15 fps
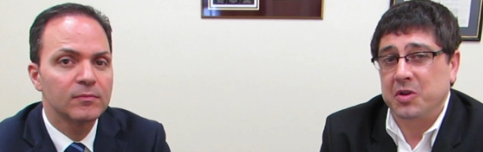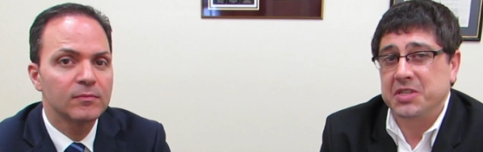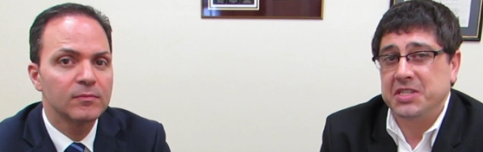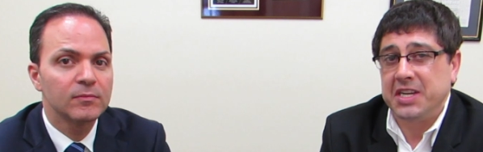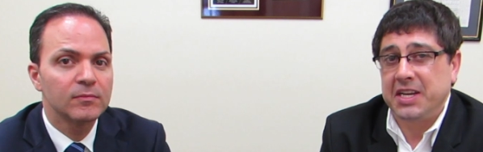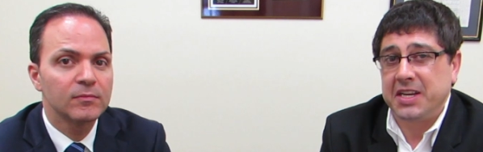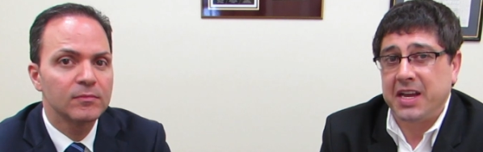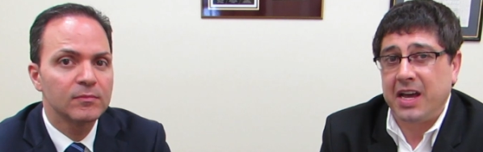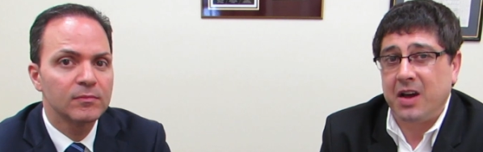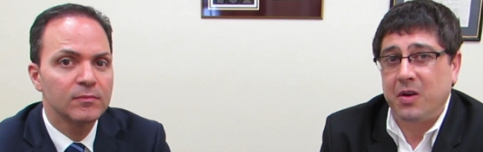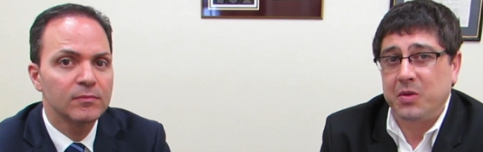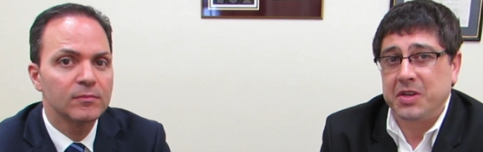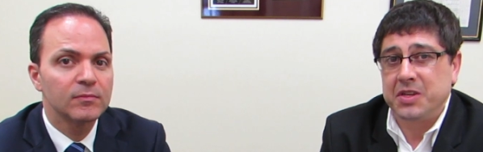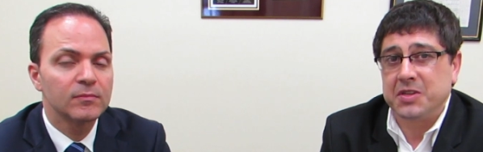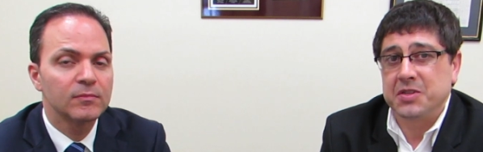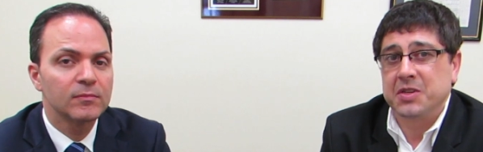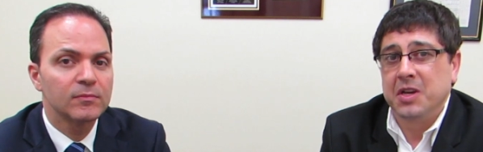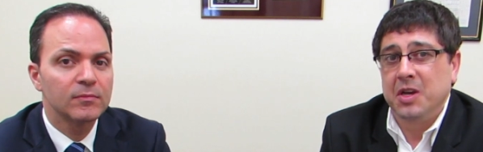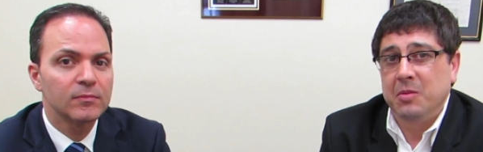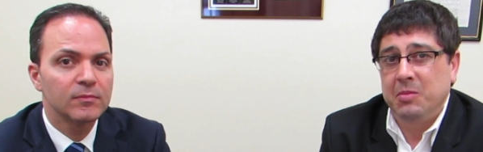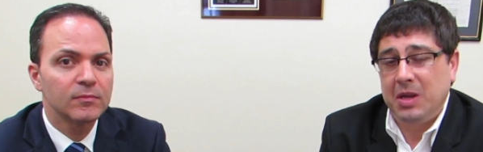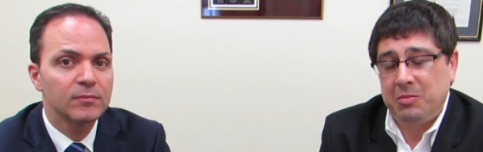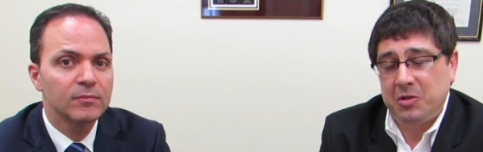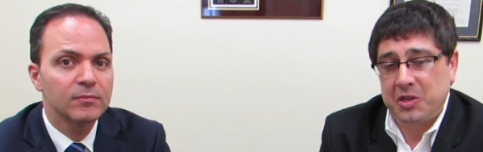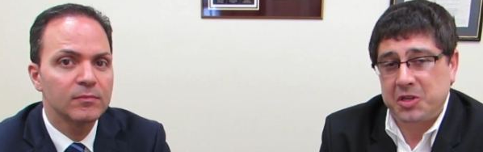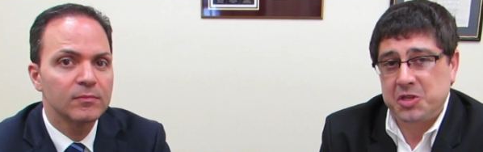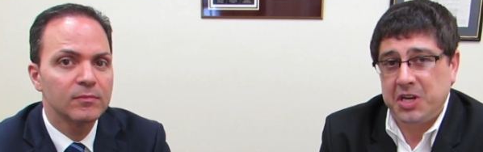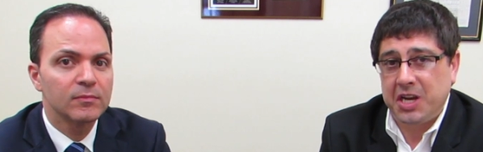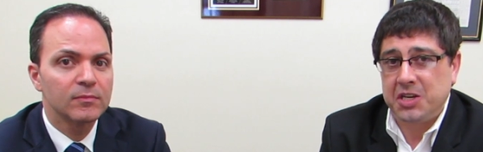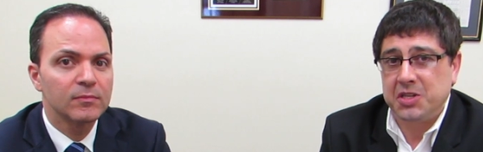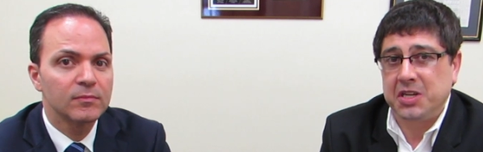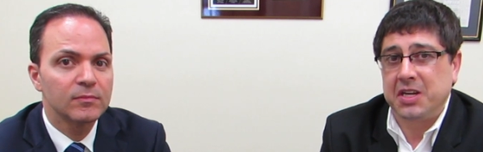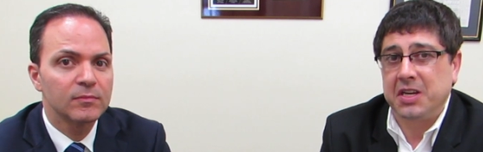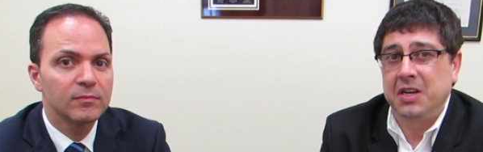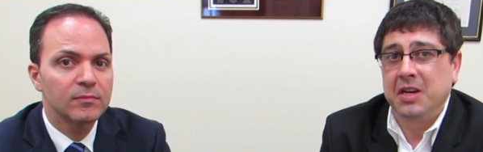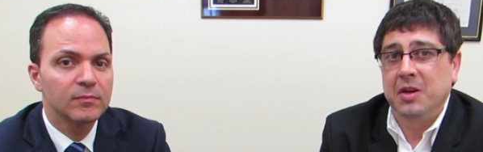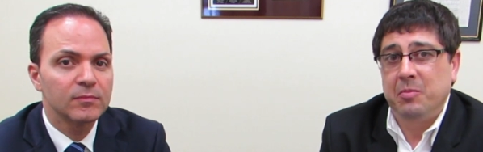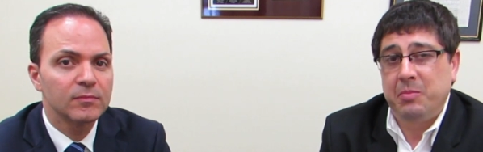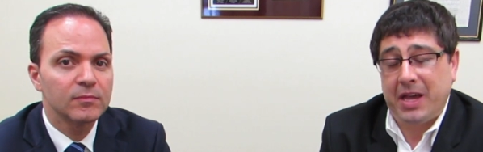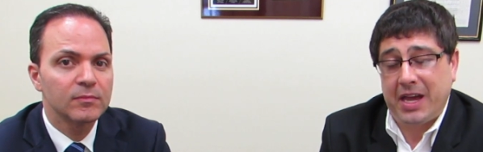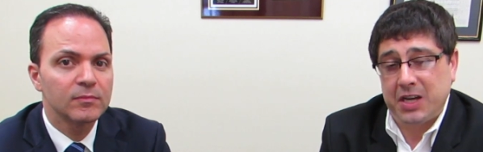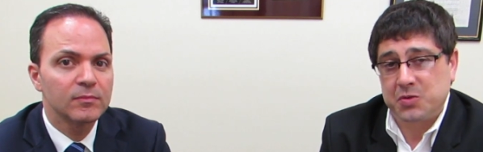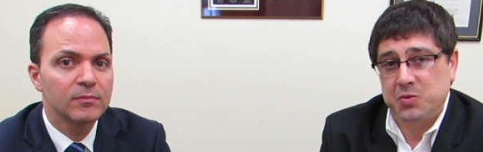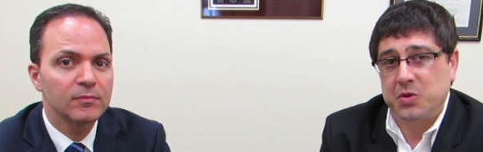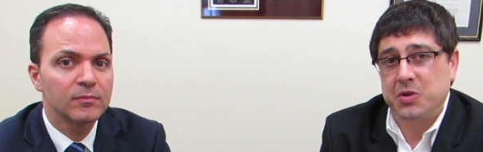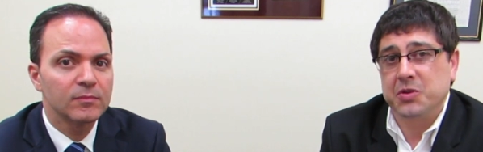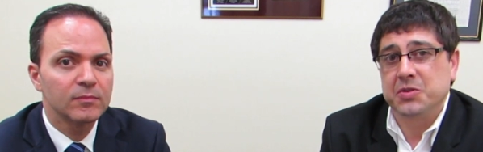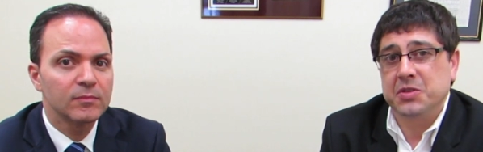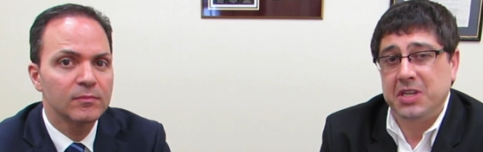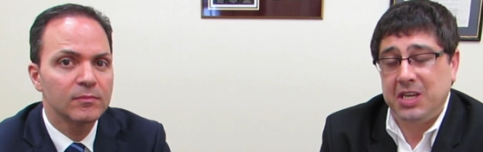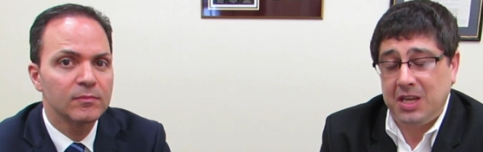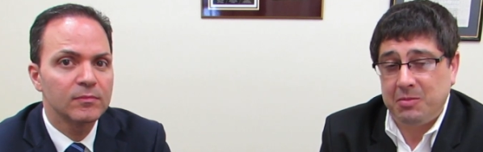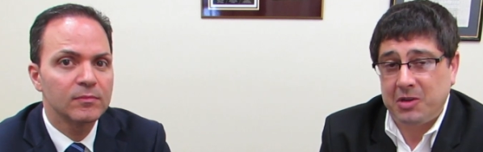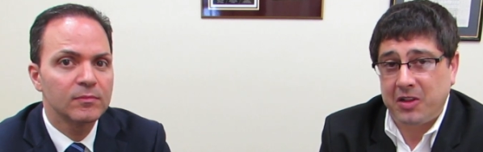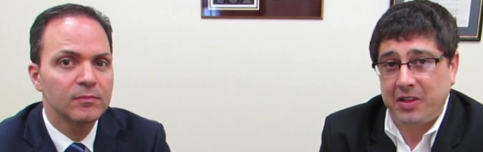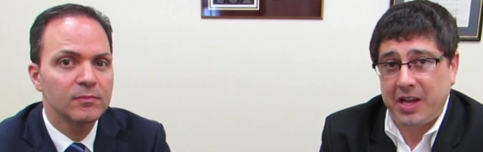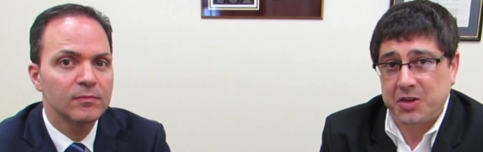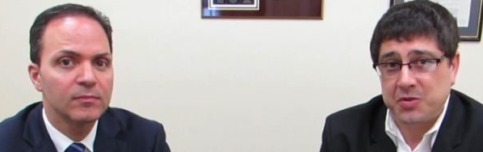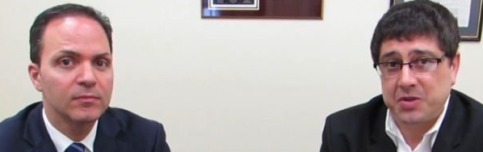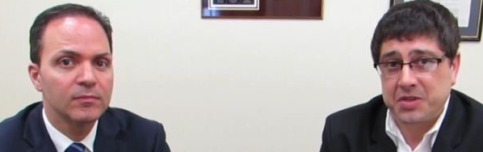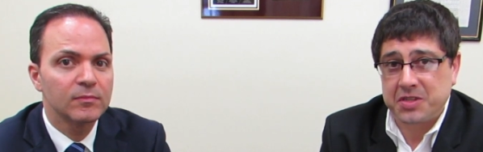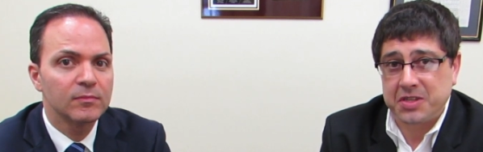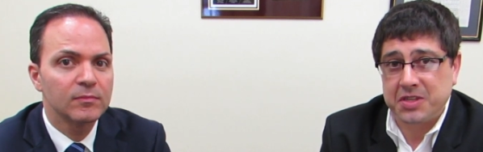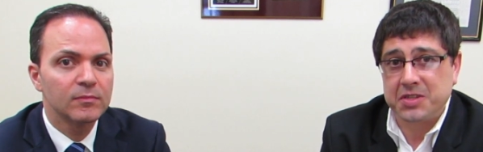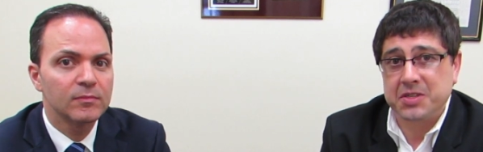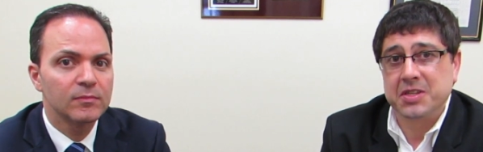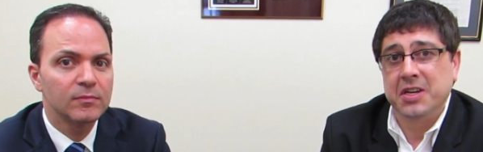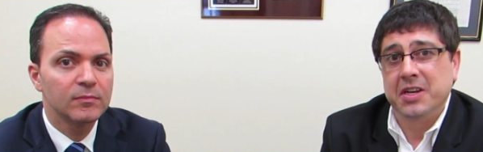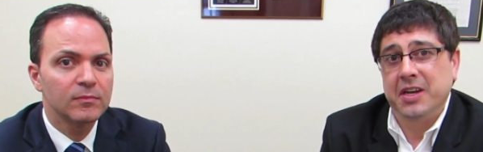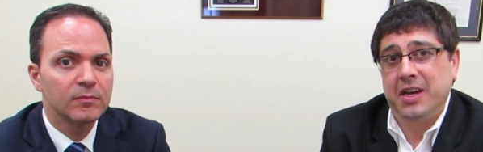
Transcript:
Speaker 1: we're seeing now is people exchanging passwords, email addresses,